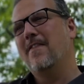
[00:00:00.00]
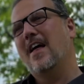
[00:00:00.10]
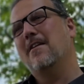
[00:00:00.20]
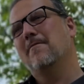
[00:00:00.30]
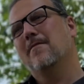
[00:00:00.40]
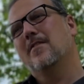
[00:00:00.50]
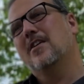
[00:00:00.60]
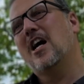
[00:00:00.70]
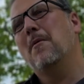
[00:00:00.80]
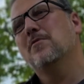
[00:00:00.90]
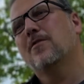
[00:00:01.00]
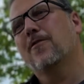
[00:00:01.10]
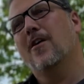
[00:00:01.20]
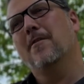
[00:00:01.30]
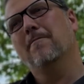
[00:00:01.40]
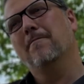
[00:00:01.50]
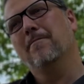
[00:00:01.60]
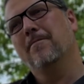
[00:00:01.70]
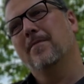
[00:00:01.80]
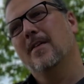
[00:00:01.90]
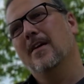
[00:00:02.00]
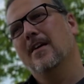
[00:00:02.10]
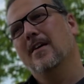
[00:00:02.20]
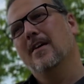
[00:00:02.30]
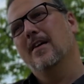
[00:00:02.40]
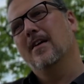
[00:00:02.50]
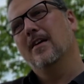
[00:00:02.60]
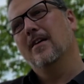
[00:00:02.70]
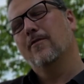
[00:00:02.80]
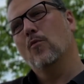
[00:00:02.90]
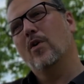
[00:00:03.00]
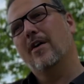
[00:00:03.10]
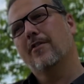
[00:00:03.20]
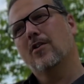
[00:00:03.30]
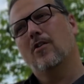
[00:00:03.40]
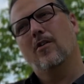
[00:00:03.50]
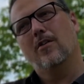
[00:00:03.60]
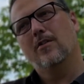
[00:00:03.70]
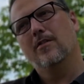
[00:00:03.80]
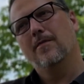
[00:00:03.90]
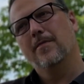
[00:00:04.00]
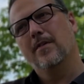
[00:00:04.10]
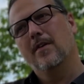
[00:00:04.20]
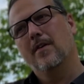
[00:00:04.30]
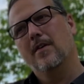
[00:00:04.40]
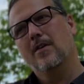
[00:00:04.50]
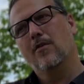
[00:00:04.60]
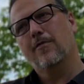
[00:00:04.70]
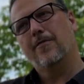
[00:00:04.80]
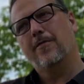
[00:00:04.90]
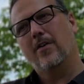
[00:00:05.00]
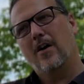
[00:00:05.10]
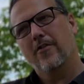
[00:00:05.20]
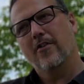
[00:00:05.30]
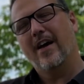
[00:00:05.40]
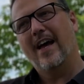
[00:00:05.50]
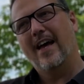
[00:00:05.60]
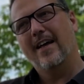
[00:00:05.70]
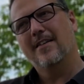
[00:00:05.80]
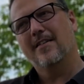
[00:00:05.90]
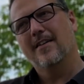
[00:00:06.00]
that comes from what I recall, your father had